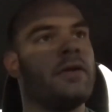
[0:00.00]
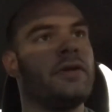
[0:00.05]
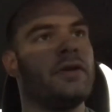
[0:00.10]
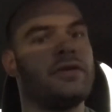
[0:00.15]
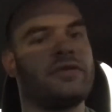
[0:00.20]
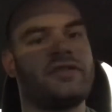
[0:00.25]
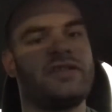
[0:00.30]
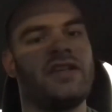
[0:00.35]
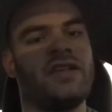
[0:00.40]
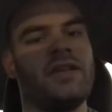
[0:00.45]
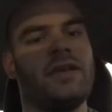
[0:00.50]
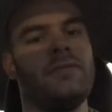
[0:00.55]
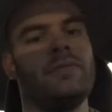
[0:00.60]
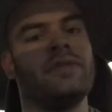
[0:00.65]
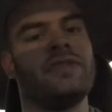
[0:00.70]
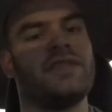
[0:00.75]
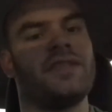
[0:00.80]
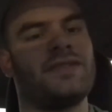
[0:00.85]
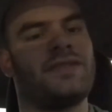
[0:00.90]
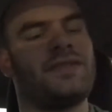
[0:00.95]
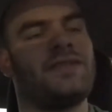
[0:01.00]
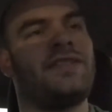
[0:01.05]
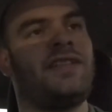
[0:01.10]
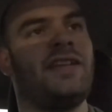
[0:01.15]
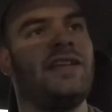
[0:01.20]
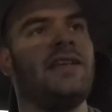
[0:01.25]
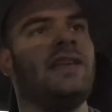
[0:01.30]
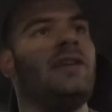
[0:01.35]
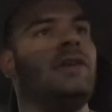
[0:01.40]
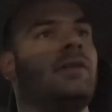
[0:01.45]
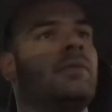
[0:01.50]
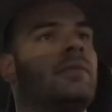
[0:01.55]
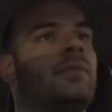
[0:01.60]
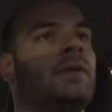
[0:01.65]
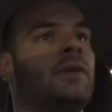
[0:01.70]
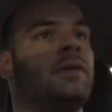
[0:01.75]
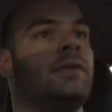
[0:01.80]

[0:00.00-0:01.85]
your team is a team,